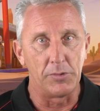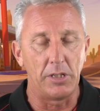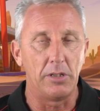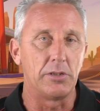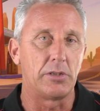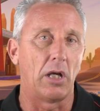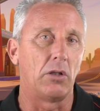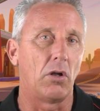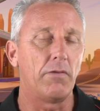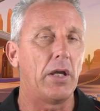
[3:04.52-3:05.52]
comes in is
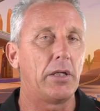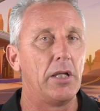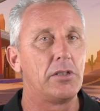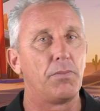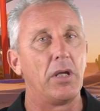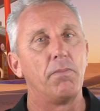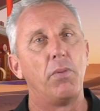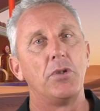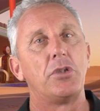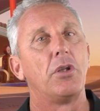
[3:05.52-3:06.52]
a lot of our kids are
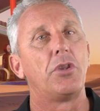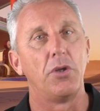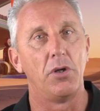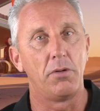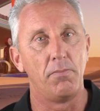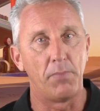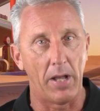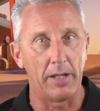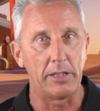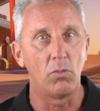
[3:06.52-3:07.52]
being pushed to
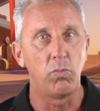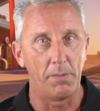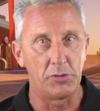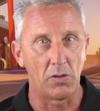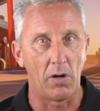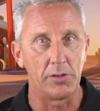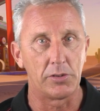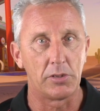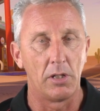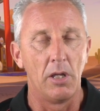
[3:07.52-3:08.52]
third-party
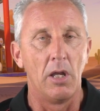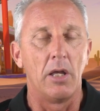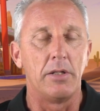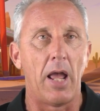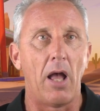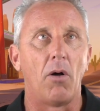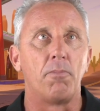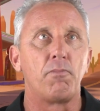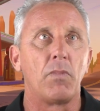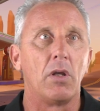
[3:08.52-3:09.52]
websites.
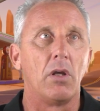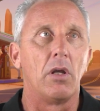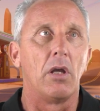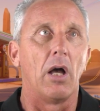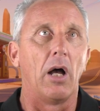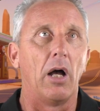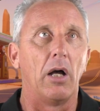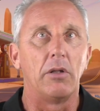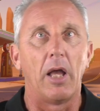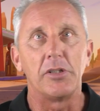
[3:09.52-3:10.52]
Now,
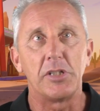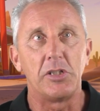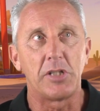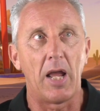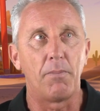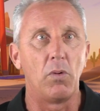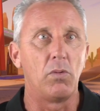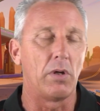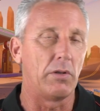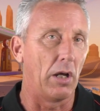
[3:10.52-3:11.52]
as an
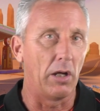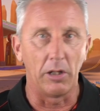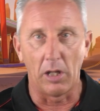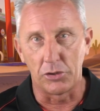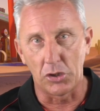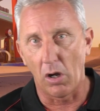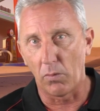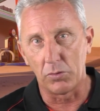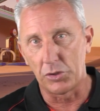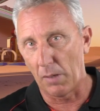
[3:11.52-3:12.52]
example, a
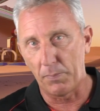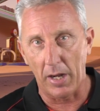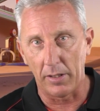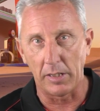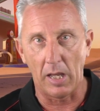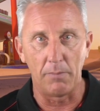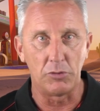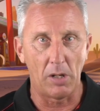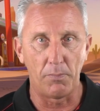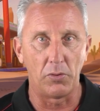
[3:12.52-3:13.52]
child will jump out of the
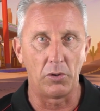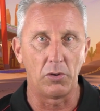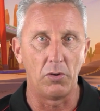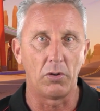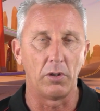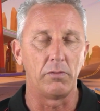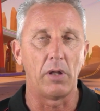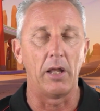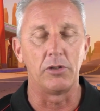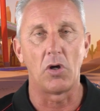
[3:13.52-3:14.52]
game, jump onto Google
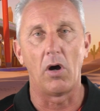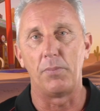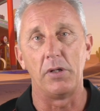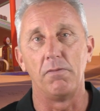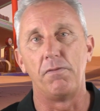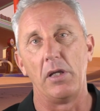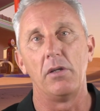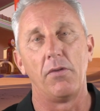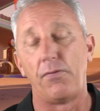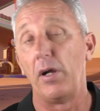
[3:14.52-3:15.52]
and type in
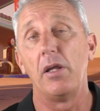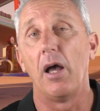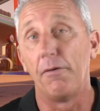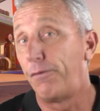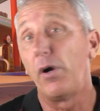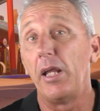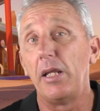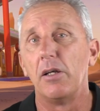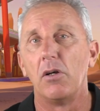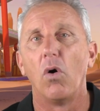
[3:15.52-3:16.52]

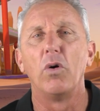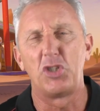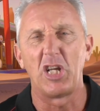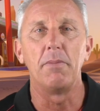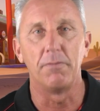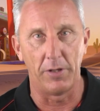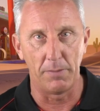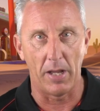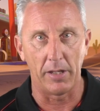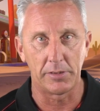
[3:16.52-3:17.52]
free or cheap
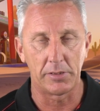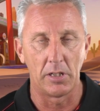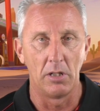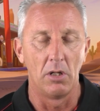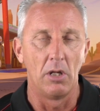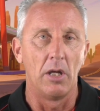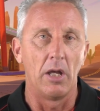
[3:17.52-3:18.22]
V-Bucks.